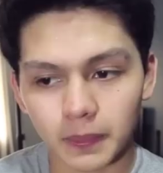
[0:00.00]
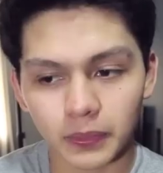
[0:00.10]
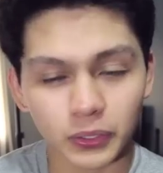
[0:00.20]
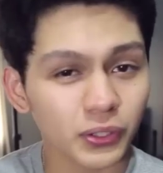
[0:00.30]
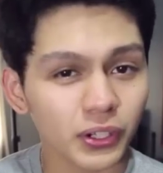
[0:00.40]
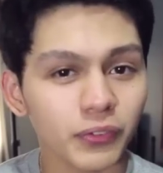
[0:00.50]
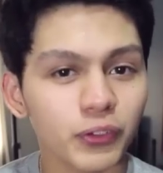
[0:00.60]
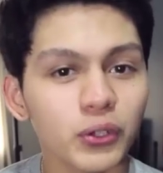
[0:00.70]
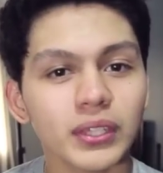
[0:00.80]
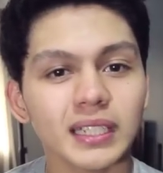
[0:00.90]
So there are a
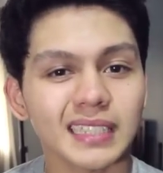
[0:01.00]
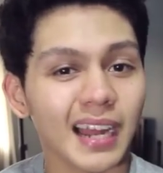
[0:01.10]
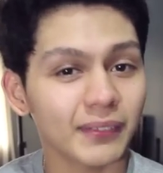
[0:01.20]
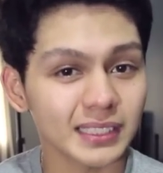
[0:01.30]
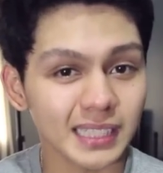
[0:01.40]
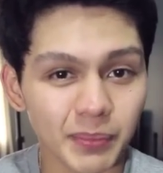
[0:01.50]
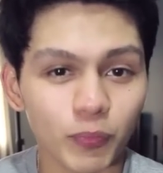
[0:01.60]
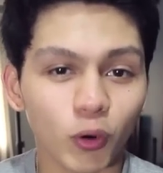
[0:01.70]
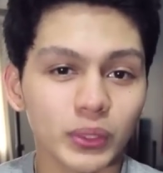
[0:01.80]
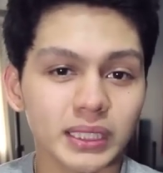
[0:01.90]
few things that I have to say
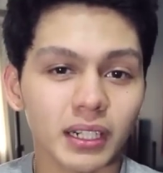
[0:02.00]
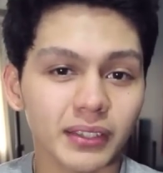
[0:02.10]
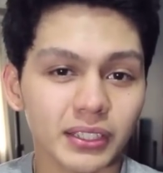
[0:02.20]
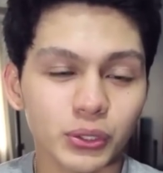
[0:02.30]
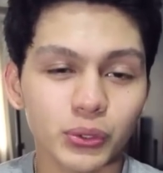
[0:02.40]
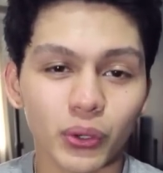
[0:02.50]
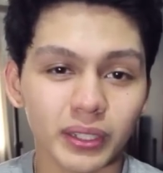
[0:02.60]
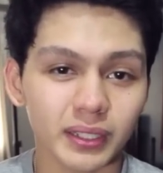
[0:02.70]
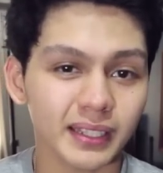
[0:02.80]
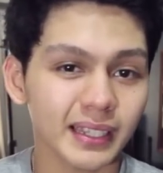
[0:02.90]
before we start this
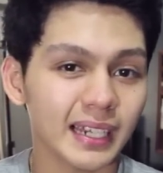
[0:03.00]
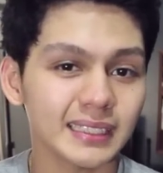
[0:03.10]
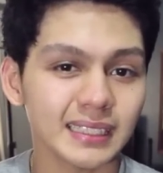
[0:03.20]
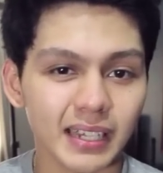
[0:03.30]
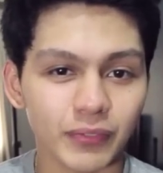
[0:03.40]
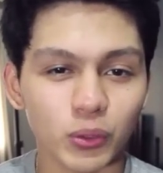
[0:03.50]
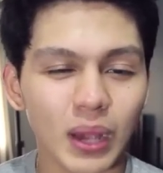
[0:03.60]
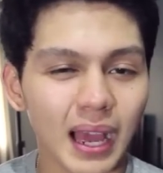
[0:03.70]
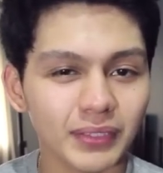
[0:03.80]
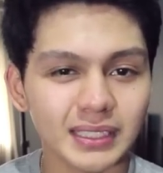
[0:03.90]
tutorial, and that is, if you
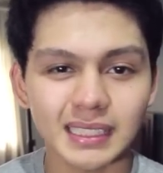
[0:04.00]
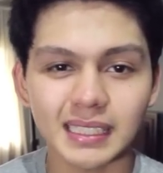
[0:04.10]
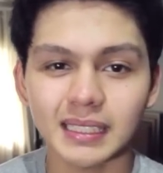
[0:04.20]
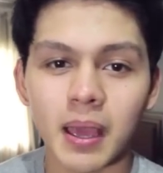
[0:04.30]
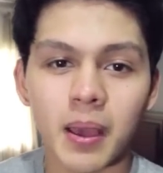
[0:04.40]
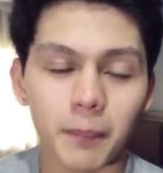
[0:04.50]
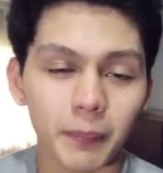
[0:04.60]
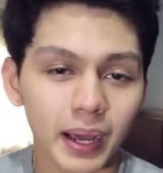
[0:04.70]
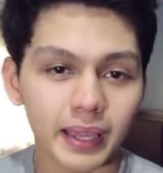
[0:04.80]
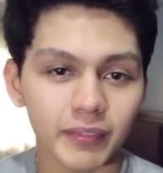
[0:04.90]
haven't seen
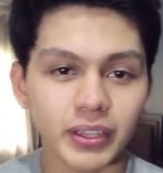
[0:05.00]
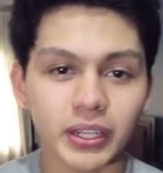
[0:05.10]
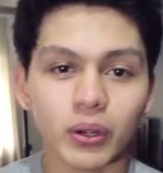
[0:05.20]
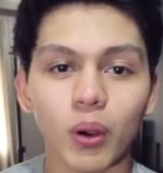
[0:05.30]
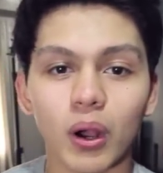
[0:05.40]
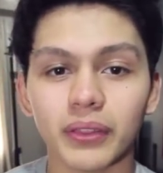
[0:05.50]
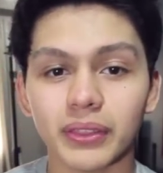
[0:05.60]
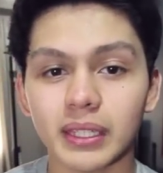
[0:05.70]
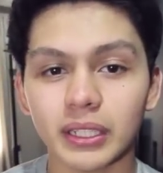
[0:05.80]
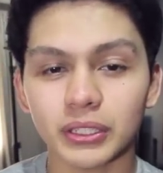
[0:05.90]
my video on
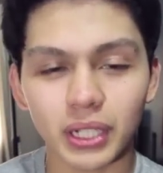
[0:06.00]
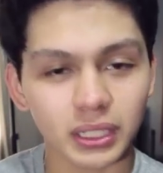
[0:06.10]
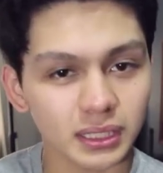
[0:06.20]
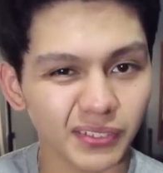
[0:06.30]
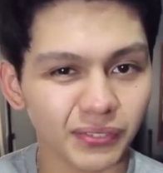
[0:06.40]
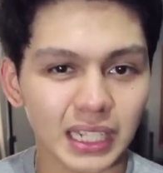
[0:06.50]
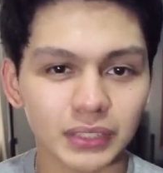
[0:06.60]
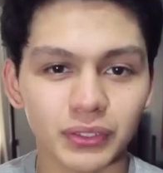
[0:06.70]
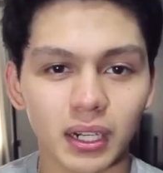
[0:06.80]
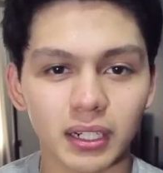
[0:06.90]
the introduction to flash
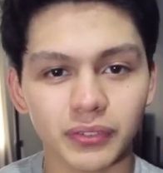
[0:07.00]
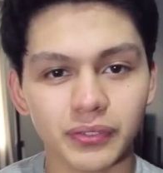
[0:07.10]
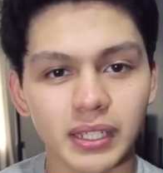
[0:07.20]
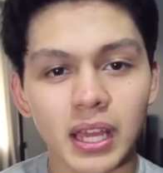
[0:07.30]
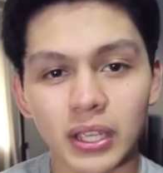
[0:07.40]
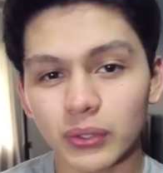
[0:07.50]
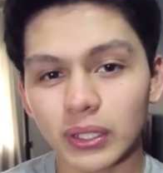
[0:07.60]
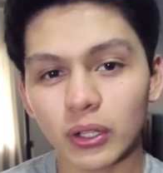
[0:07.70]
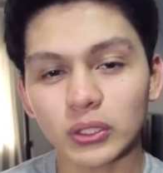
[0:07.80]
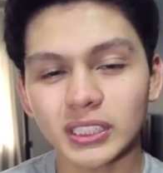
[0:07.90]
photography, you
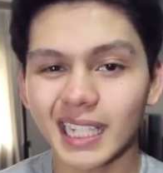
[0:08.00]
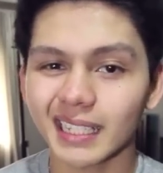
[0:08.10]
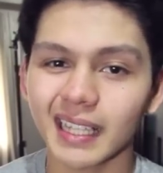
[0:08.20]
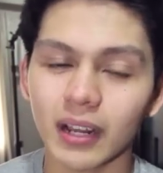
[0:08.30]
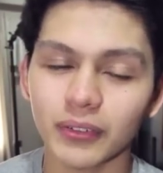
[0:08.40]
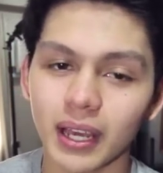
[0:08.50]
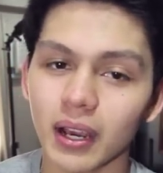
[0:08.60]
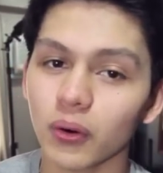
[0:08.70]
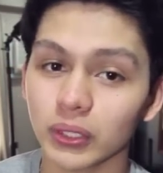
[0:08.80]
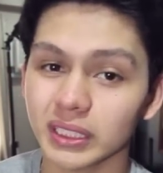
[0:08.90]
can go check that out
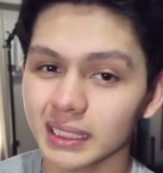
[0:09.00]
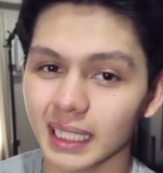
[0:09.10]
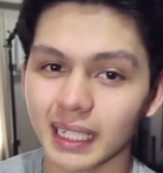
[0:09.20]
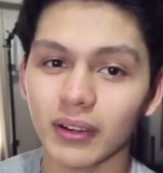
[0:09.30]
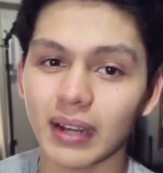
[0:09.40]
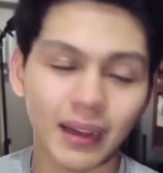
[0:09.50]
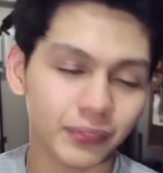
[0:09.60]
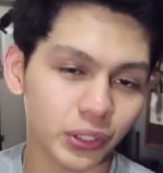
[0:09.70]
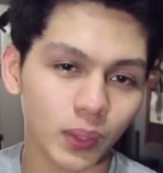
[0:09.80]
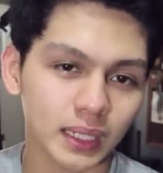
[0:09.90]
now, or check it out
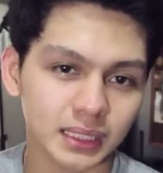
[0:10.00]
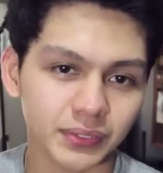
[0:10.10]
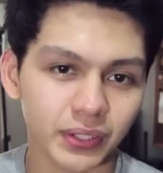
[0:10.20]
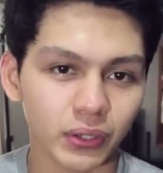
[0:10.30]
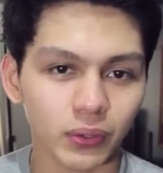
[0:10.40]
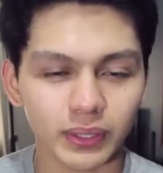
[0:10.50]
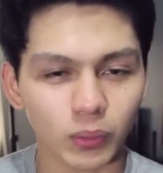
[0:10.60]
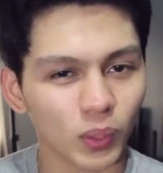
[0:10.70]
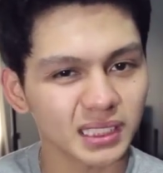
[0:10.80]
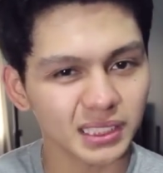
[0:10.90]
after you watch this video and
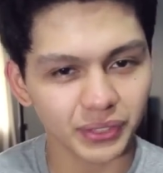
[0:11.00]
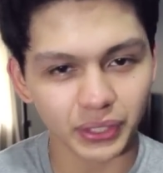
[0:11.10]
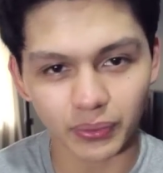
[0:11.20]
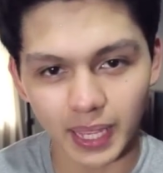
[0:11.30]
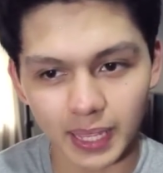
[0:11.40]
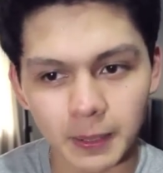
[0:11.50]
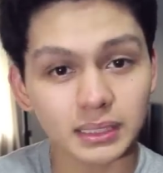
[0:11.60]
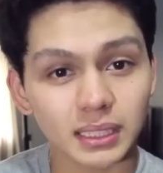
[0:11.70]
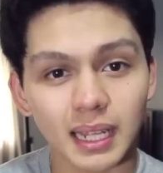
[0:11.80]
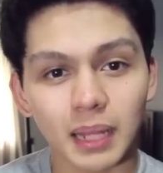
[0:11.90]
then watch this video again.
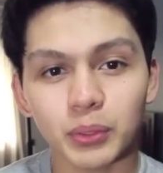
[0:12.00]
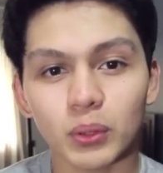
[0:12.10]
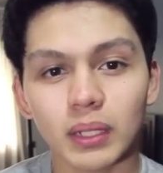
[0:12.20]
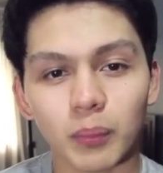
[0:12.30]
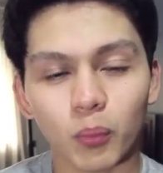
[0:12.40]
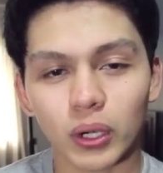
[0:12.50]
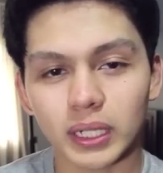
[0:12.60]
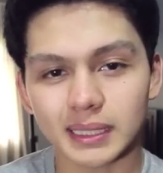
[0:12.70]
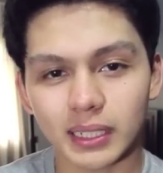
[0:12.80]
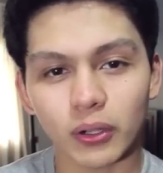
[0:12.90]
It's going to help you a lot more
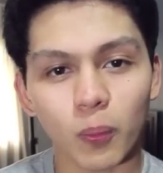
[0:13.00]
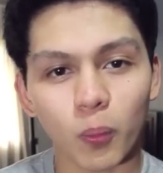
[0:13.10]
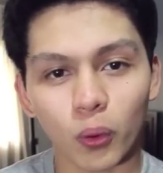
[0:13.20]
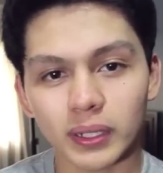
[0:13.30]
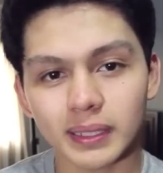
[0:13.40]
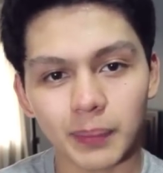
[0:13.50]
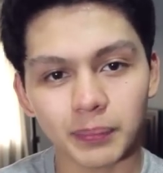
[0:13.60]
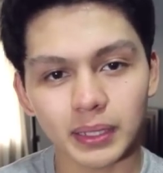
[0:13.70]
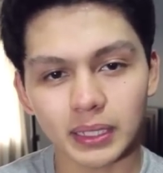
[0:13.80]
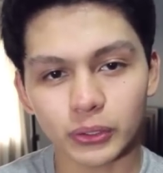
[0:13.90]
because I go more in
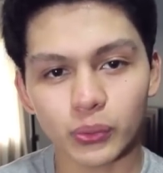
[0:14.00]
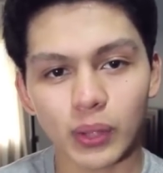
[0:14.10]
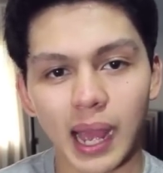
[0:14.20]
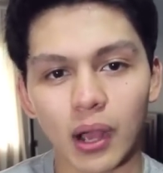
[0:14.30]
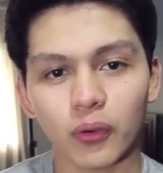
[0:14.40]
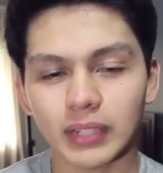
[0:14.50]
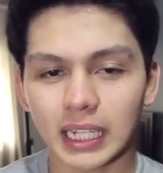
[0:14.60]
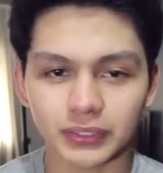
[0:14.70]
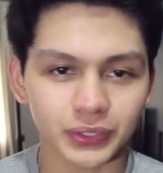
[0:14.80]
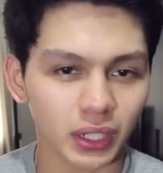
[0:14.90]
depth into how
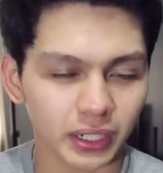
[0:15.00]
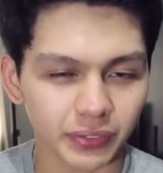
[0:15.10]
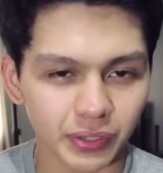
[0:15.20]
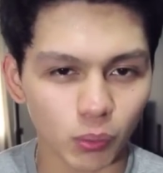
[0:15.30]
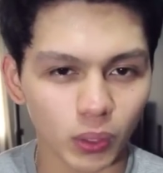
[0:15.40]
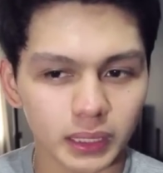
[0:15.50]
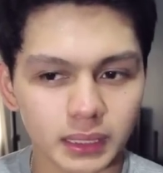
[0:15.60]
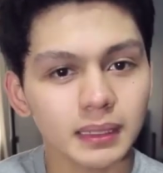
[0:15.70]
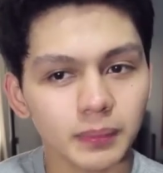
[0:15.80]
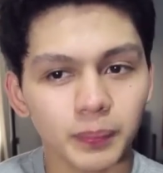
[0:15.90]
flash photography
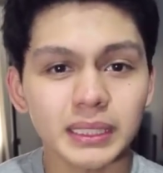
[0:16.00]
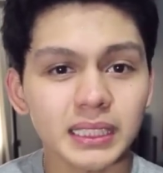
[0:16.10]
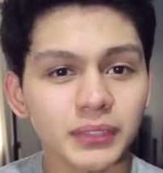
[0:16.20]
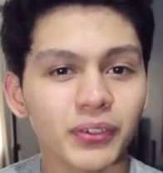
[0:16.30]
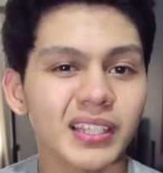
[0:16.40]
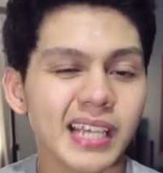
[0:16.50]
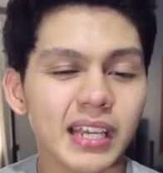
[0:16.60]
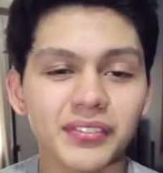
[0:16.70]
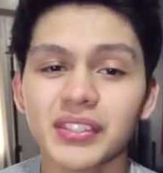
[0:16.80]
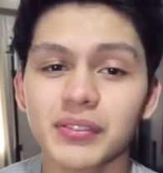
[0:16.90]
works. But just for the
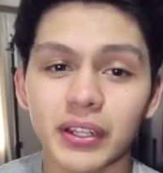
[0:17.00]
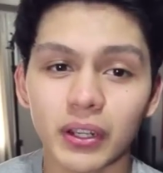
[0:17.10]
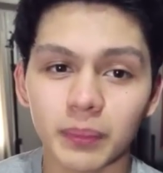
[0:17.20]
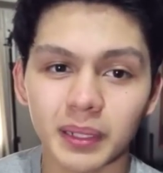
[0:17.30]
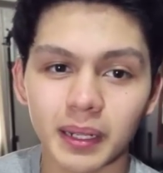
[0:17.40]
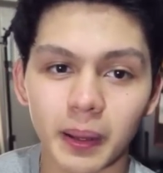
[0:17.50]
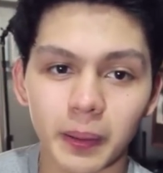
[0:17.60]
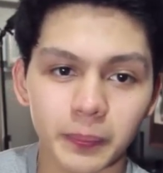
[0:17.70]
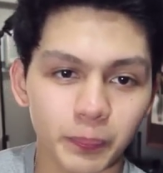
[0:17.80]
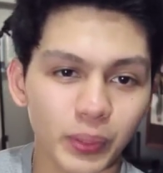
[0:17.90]
sake of this video, I'm going
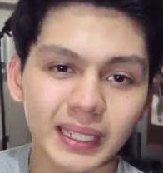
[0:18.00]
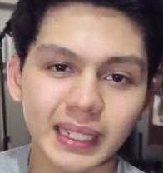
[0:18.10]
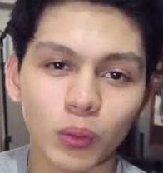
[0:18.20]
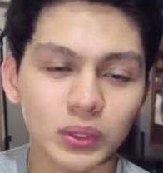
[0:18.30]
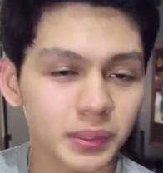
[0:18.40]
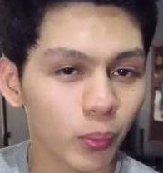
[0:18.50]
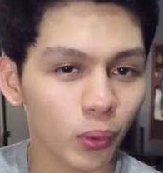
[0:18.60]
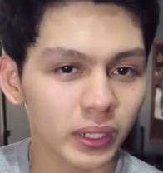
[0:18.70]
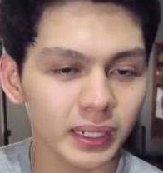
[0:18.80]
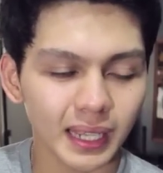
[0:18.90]
to break down what's
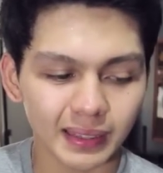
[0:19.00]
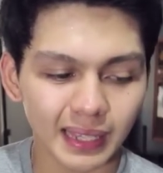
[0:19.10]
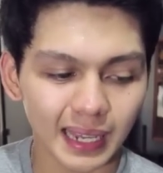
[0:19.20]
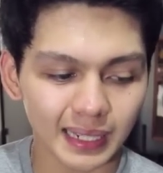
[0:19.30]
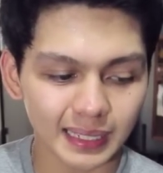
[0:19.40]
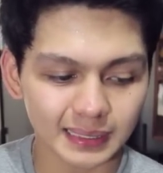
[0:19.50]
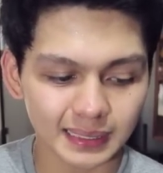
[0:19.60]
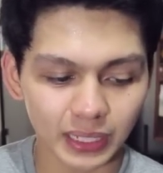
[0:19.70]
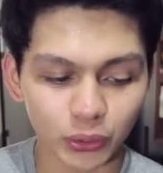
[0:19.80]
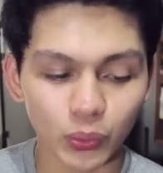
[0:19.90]
important, and that is
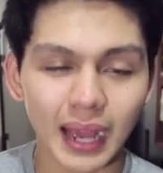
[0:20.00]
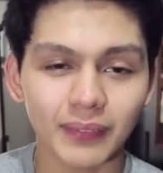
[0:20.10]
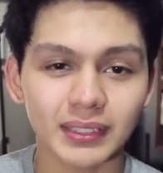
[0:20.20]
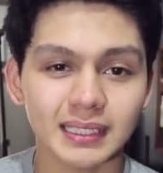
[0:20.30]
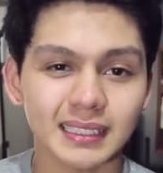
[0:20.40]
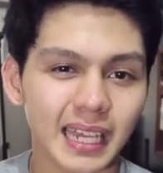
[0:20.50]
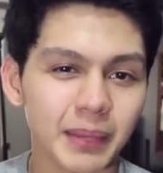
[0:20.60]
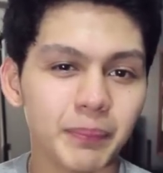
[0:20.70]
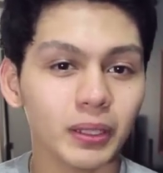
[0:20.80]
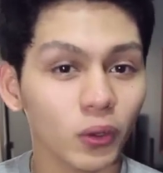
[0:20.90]
that you have to stay
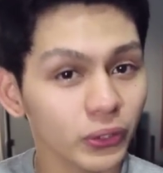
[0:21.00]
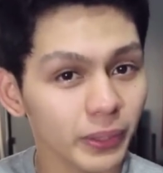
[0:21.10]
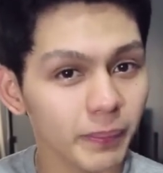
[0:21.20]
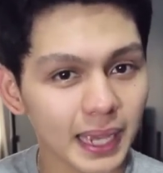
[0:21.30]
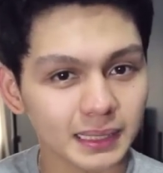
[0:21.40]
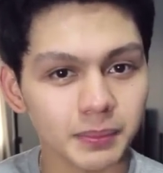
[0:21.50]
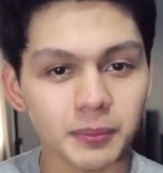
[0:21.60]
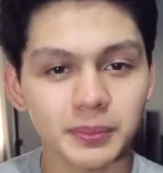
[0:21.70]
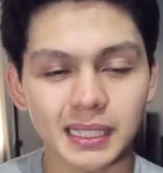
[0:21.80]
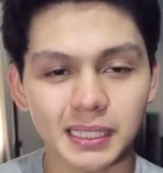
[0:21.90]
below your
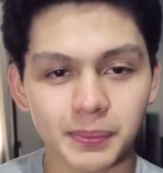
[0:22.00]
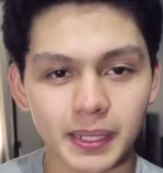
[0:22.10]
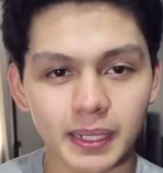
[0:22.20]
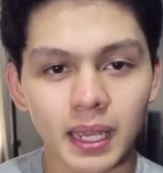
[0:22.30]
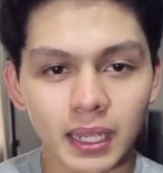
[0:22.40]
maximum sync speed.